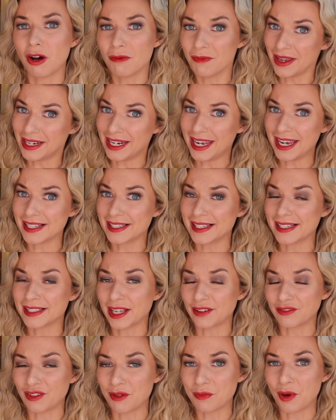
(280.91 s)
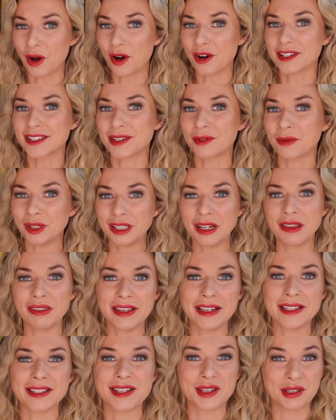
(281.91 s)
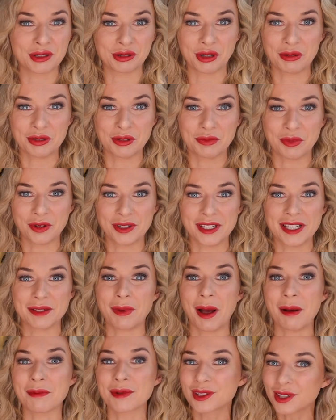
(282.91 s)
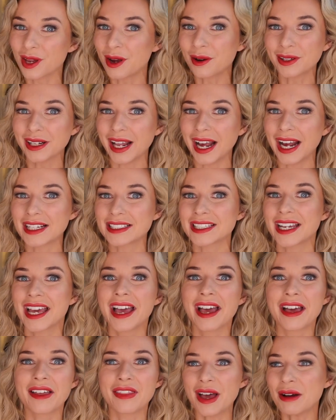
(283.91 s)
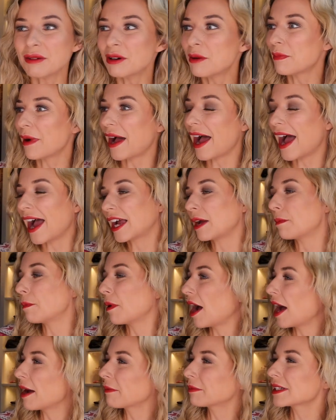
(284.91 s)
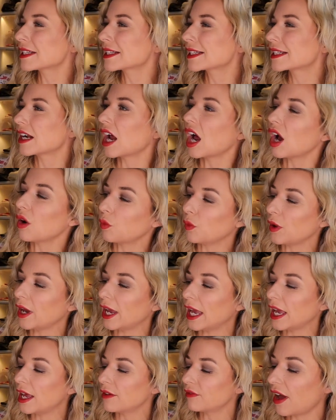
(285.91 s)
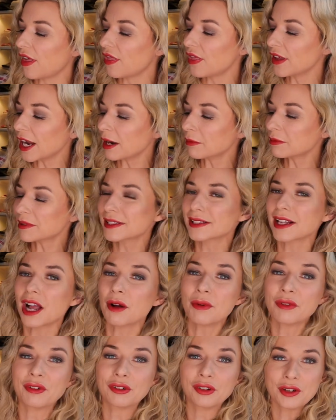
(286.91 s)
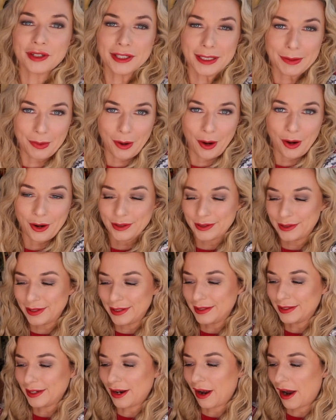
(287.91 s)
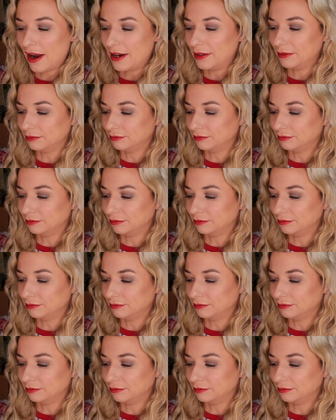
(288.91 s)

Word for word: Minute since I've unboxed one of these subscription boxes, but I'm so glad that we're back. But I'm going to start with, I think I'm going to start with Glossybox this time.